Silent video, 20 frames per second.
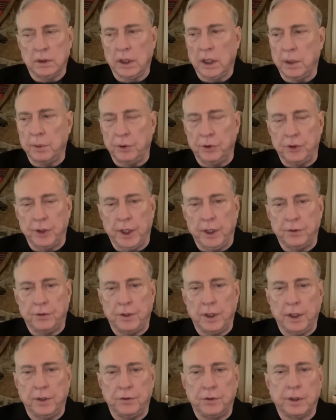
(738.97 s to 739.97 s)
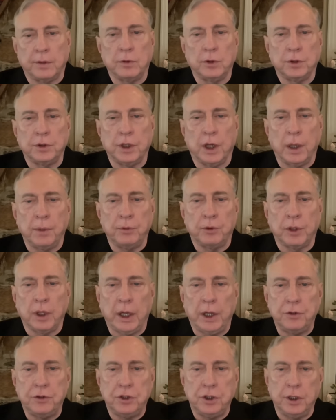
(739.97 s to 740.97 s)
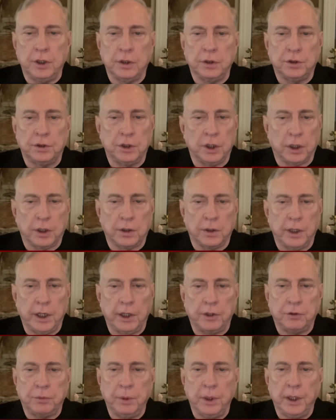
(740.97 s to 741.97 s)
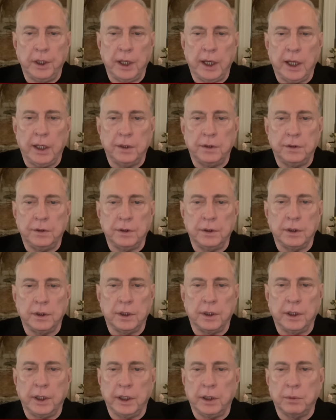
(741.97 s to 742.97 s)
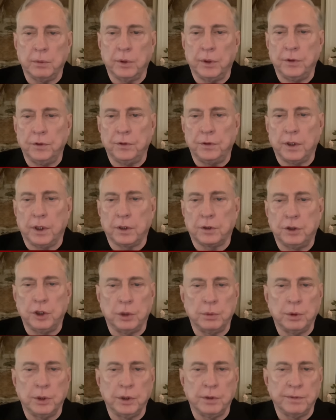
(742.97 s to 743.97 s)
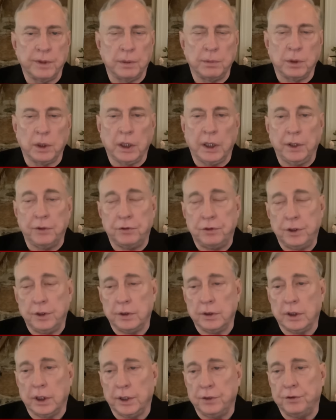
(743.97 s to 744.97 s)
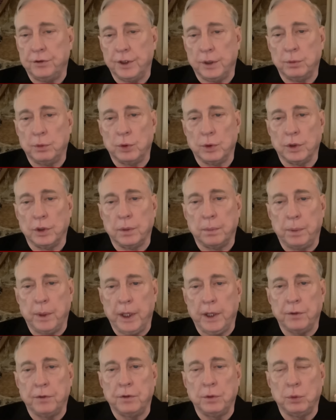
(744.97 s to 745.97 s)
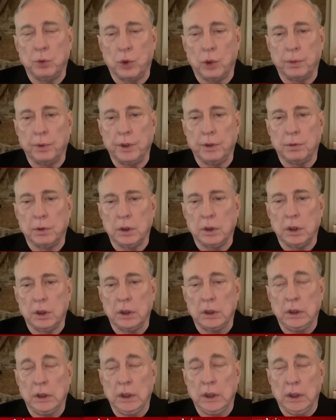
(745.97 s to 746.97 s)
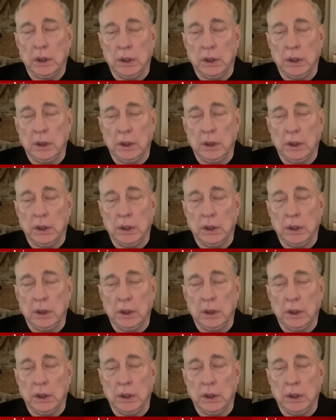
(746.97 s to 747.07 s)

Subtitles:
Well, I was asked that several times last year. Tucker asked me that, I think it was October, November last year, and I said, we're on the path to war with Iran.